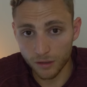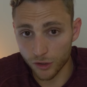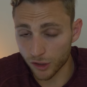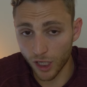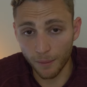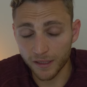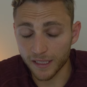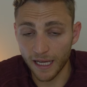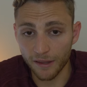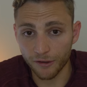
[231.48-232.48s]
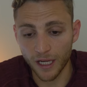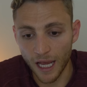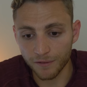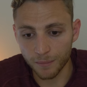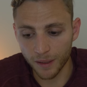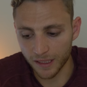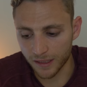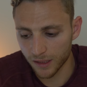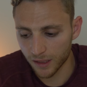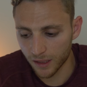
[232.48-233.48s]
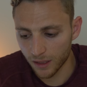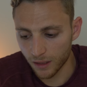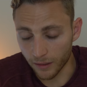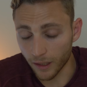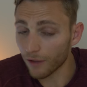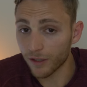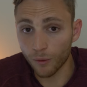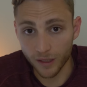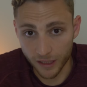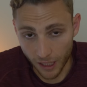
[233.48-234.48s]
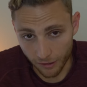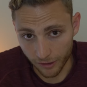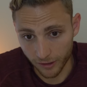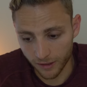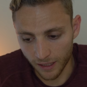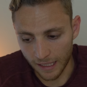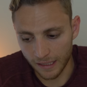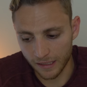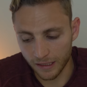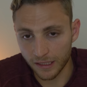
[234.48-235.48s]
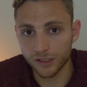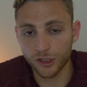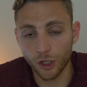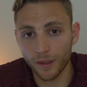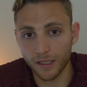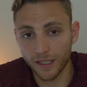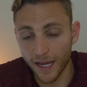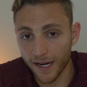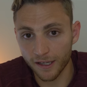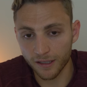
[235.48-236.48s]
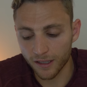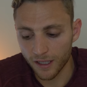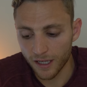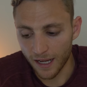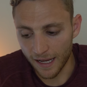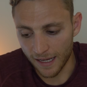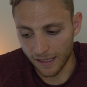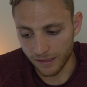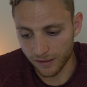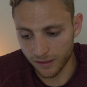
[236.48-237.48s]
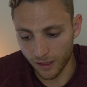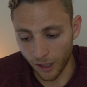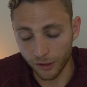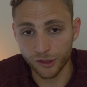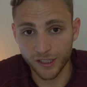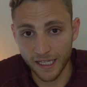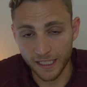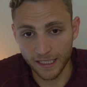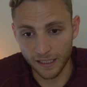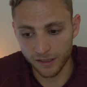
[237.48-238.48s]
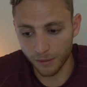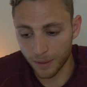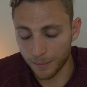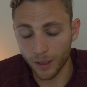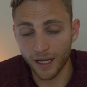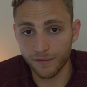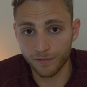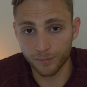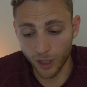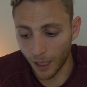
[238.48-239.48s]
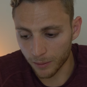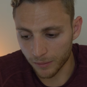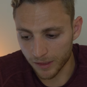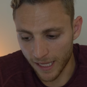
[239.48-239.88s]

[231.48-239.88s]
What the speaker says: just coming together and everybody loving one another and at least showing care and understanding that some people have problems